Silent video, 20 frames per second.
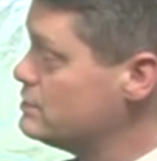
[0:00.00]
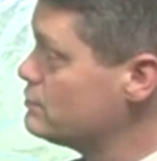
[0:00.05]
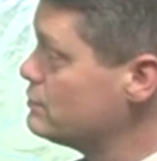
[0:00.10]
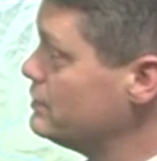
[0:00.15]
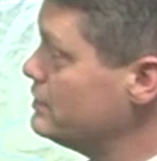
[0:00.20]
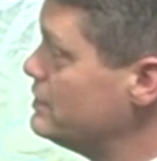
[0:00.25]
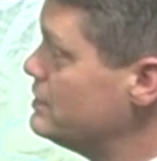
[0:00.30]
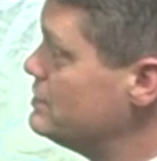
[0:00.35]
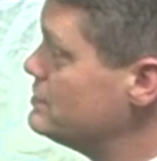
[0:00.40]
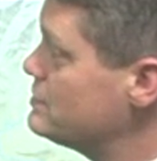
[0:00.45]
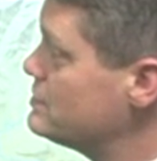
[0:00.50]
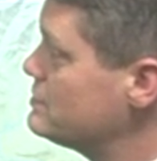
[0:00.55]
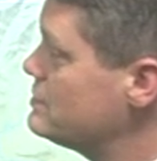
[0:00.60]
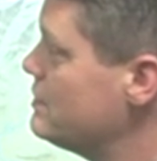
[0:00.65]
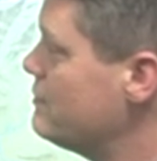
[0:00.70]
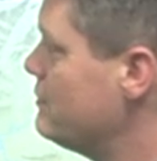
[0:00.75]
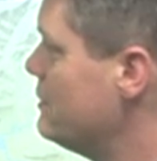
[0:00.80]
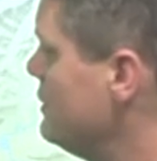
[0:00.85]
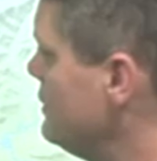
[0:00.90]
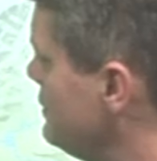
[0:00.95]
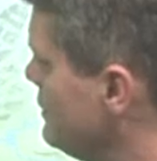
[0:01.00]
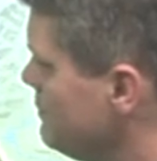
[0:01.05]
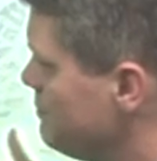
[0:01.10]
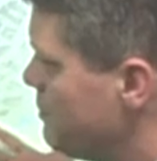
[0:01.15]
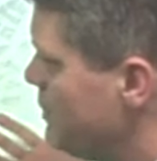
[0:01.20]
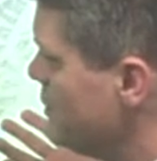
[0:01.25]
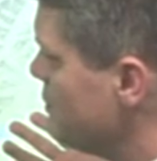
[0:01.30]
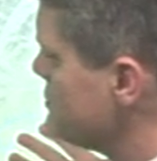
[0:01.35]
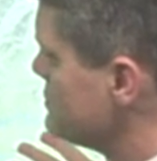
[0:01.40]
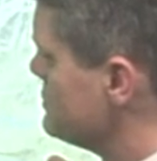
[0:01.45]
Really easy stuff, and they
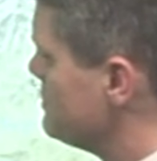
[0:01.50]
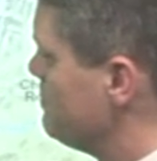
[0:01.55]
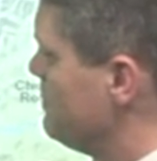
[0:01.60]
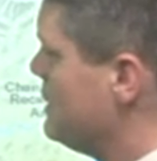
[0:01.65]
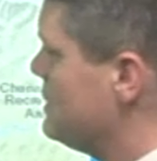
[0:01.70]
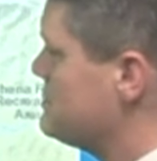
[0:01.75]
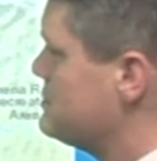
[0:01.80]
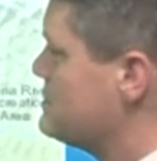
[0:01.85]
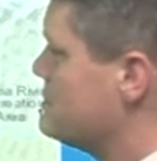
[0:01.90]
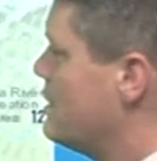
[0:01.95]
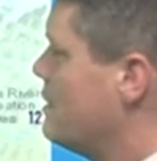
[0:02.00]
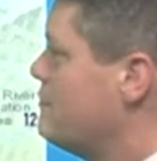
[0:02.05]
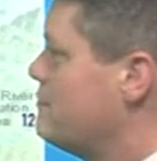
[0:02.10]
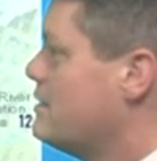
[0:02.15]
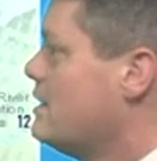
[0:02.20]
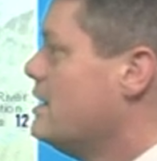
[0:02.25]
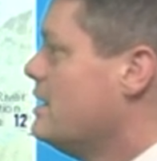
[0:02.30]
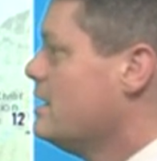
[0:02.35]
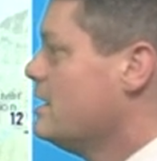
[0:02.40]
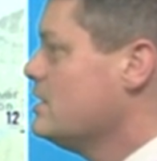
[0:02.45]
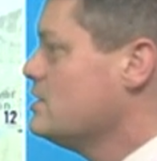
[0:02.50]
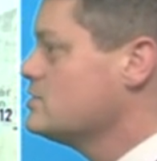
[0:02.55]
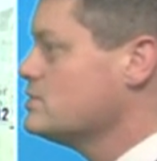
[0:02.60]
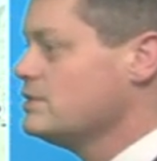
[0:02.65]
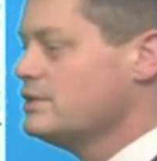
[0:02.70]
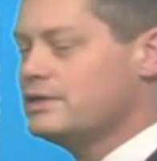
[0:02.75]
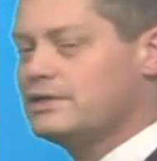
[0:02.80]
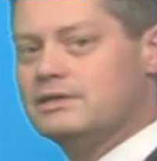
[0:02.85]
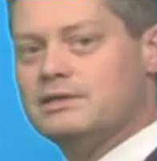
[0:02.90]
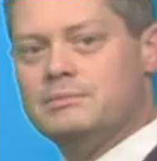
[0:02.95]
post the best stuff. Here's a
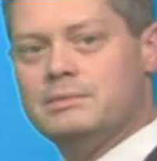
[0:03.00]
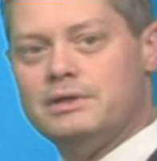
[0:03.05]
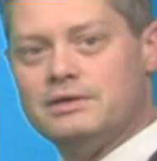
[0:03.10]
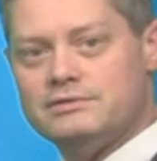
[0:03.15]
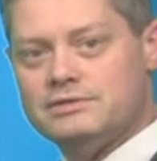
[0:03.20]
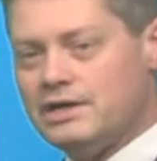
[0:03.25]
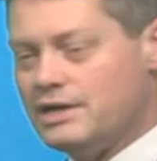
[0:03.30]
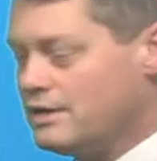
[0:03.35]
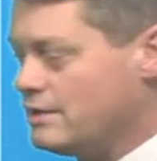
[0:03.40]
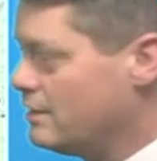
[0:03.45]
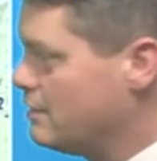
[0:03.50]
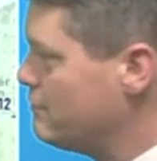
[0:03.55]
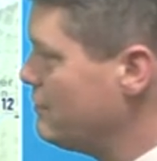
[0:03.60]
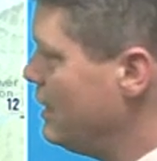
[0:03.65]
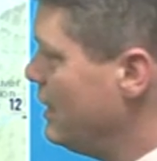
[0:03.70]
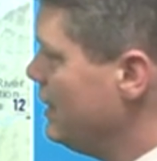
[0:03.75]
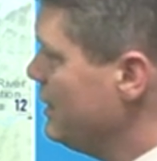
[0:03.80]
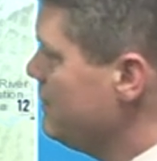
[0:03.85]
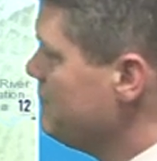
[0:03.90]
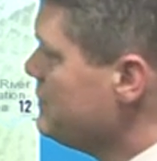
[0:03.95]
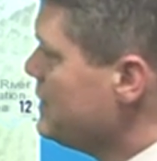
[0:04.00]
look at the middle Tanana Valley